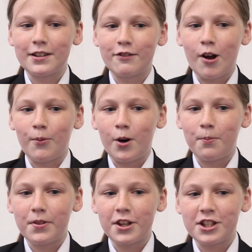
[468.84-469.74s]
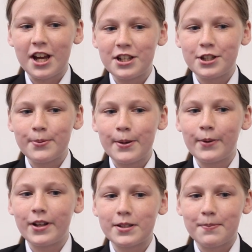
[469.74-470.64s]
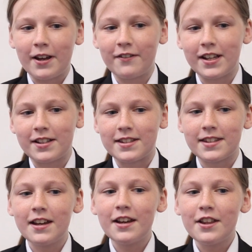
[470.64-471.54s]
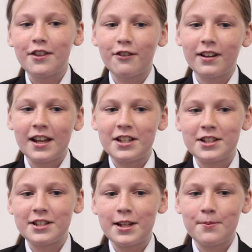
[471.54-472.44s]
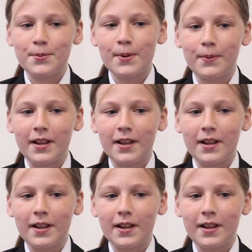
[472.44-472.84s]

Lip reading: to grow up, the changes we will experience, the relationships we will